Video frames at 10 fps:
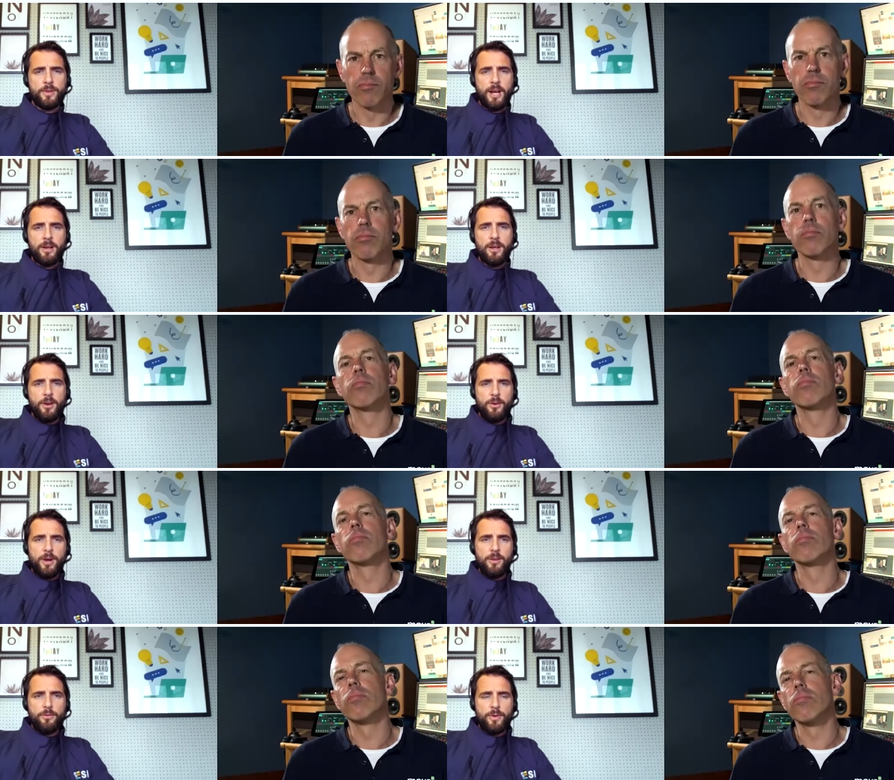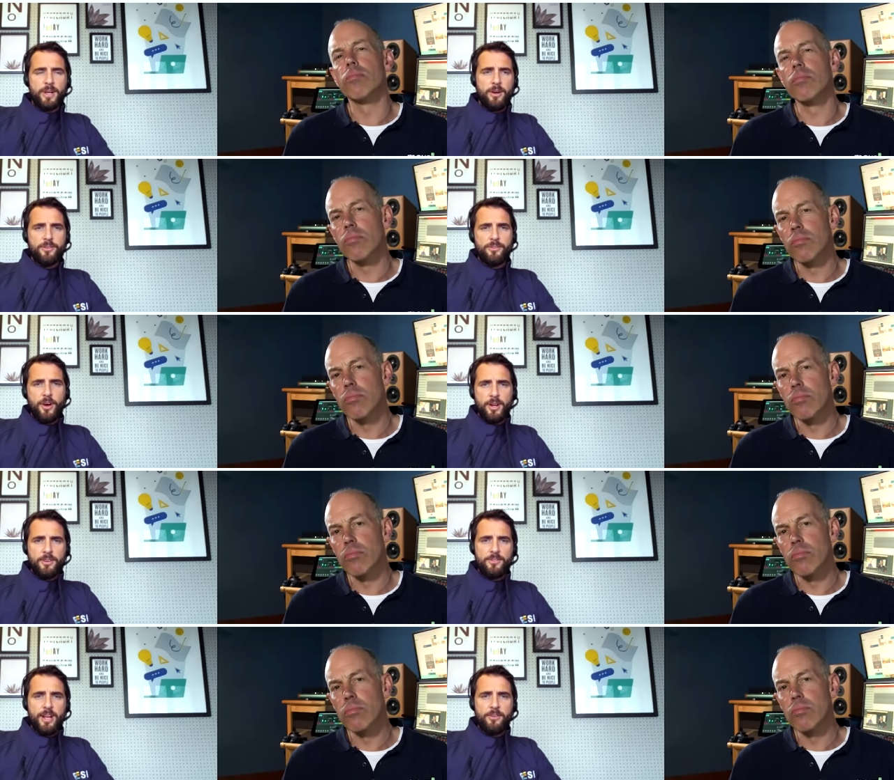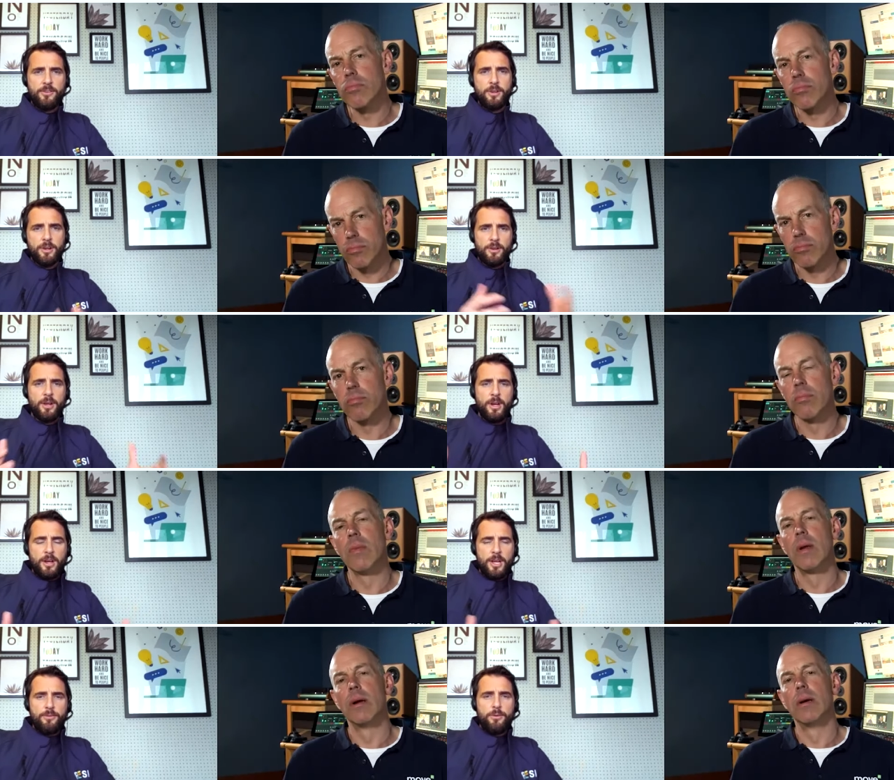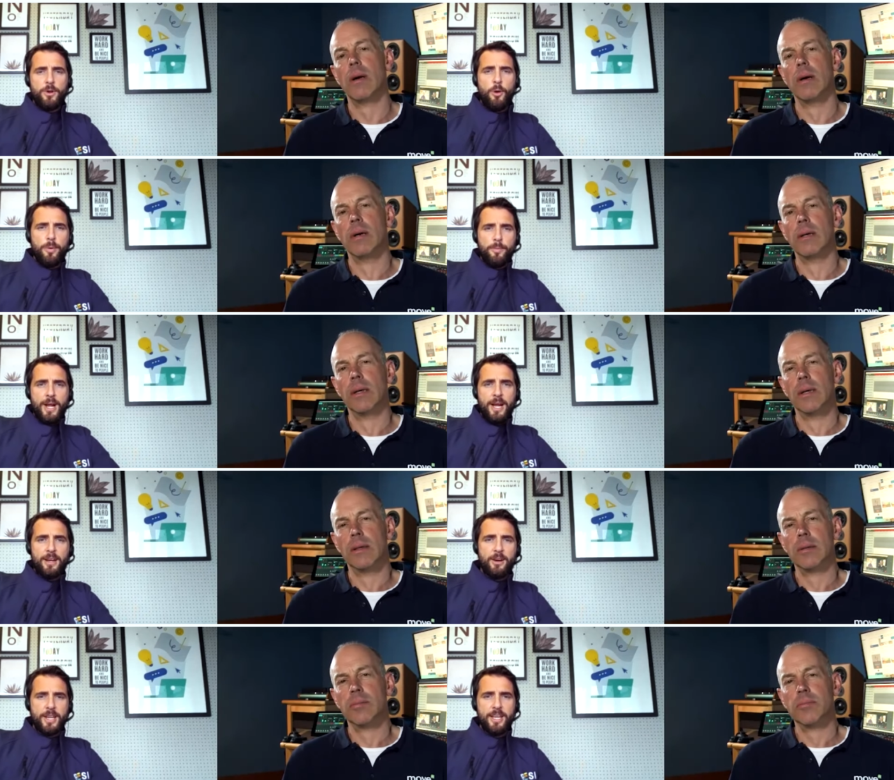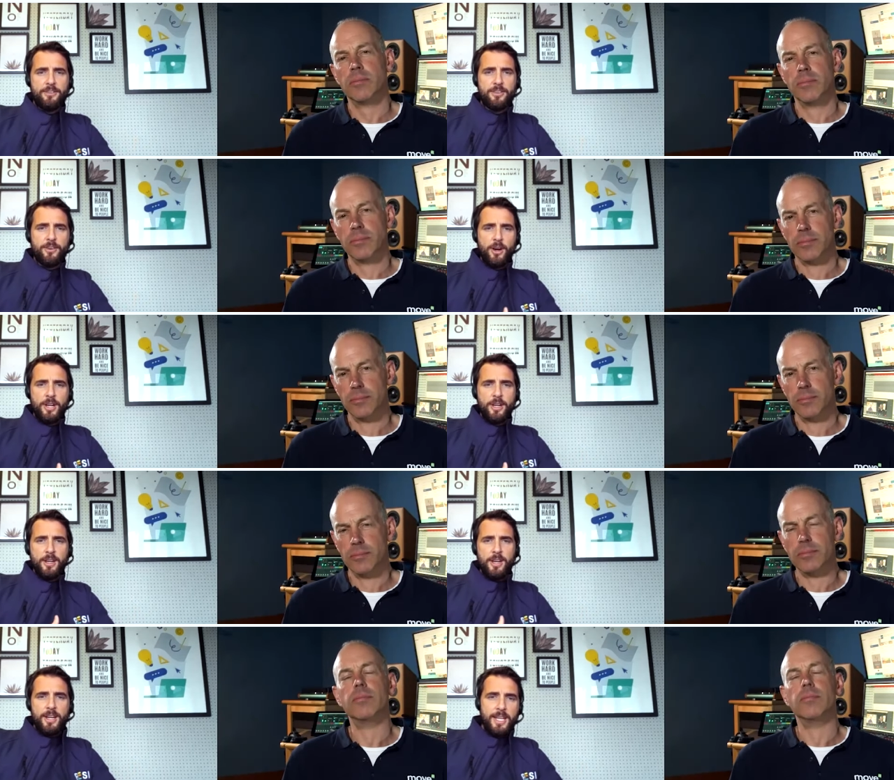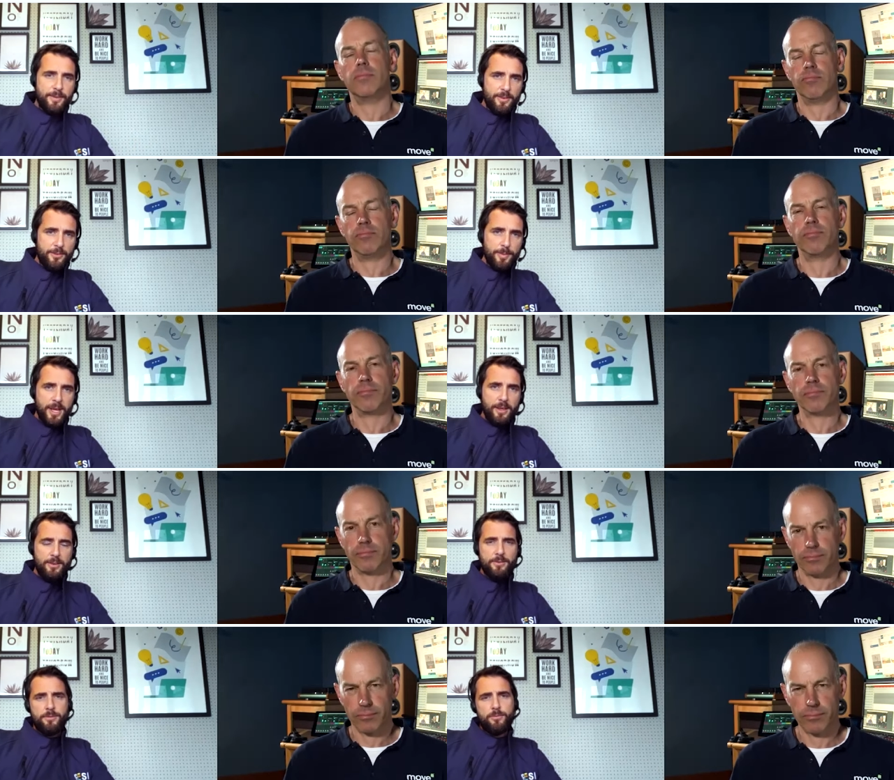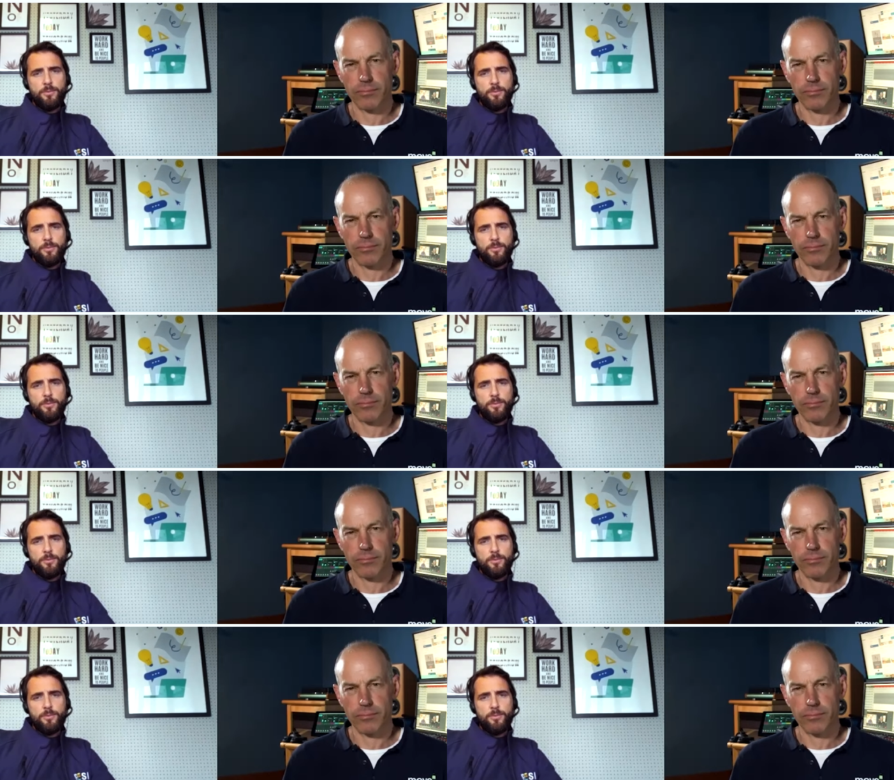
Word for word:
Speaker 1: and that creates a really nice side extension and gives you an open plan kind of kitchen, dining, living space.